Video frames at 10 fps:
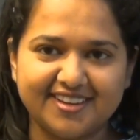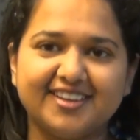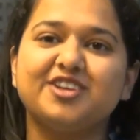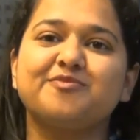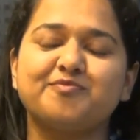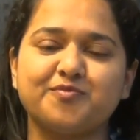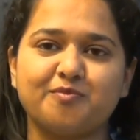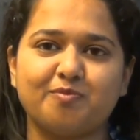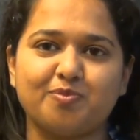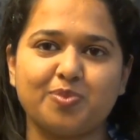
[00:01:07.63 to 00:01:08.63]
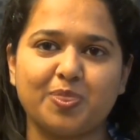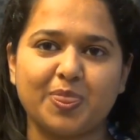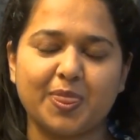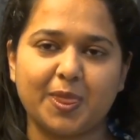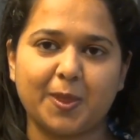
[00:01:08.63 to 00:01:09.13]
Wait a second. You worked
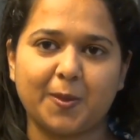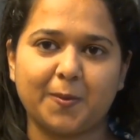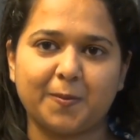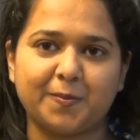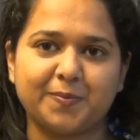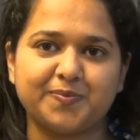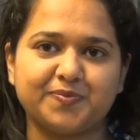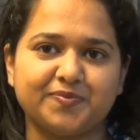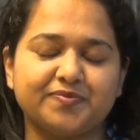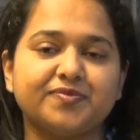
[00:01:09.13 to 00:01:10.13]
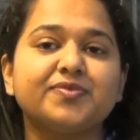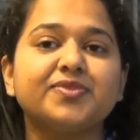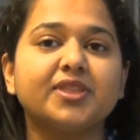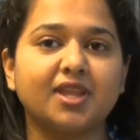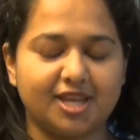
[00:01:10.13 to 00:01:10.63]
in software QA or
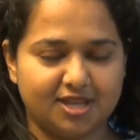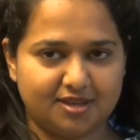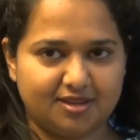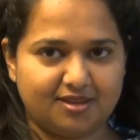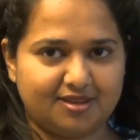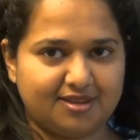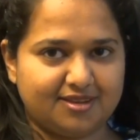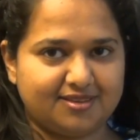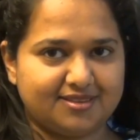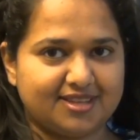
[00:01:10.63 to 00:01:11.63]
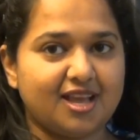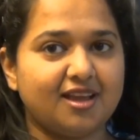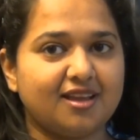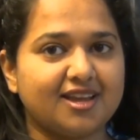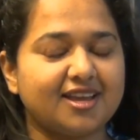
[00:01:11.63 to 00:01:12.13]
telecom
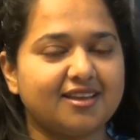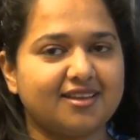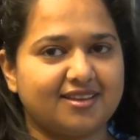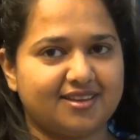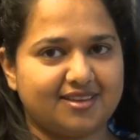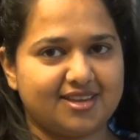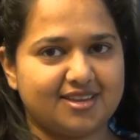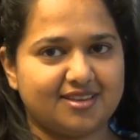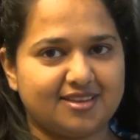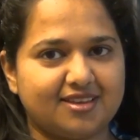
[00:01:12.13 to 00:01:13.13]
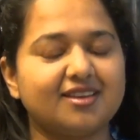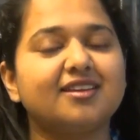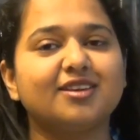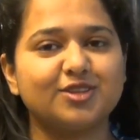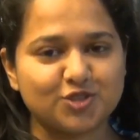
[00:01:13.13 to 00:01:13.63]
equipment QA or what kind of
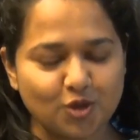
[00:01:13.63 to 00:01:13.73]
QA?